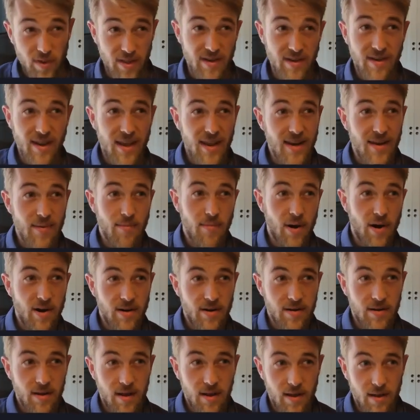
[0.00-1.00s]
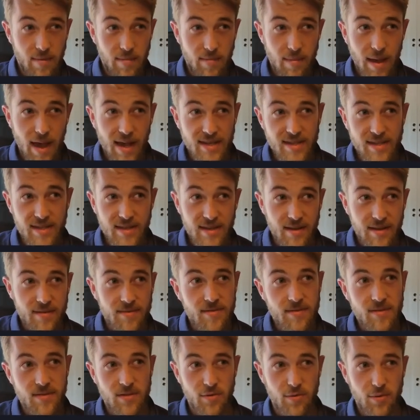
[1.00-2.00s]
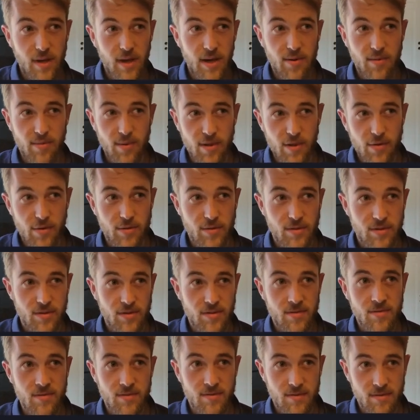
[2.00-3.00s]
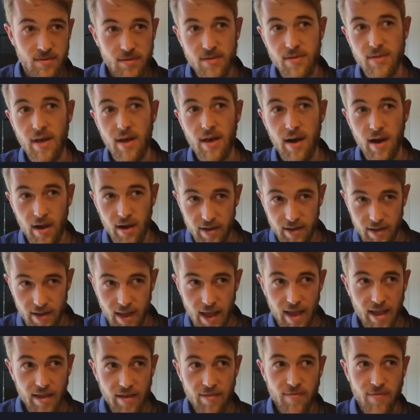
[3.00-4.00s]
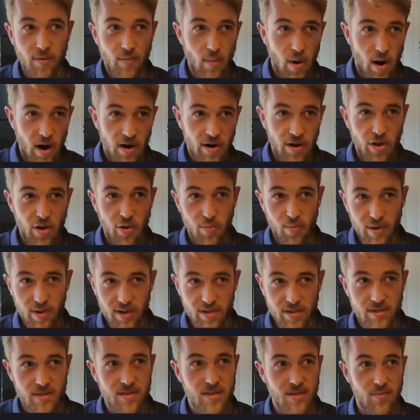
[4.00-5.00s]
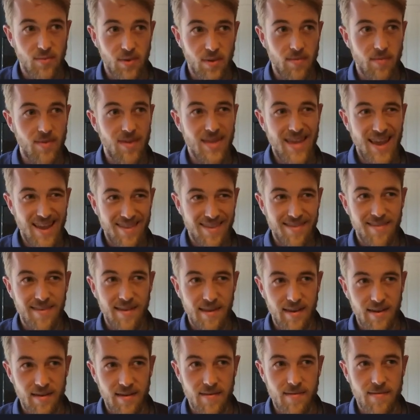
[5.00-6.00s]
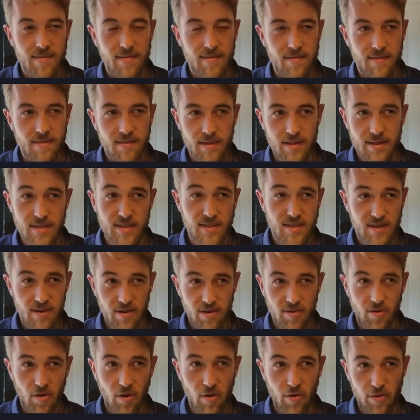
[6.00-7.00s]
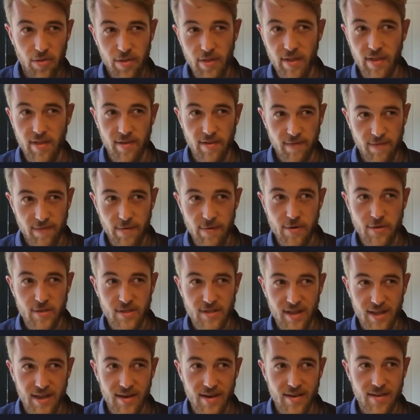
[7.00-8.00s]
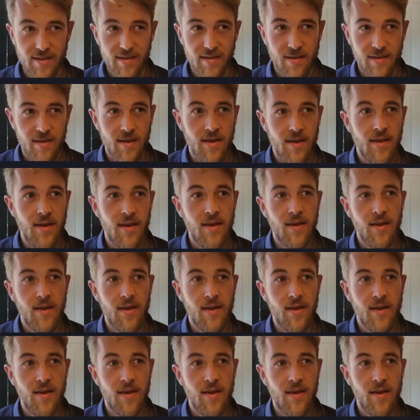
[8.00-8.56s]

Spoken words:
data part passing. So here we use the a from arguments, and we get int the zeroth and the first int.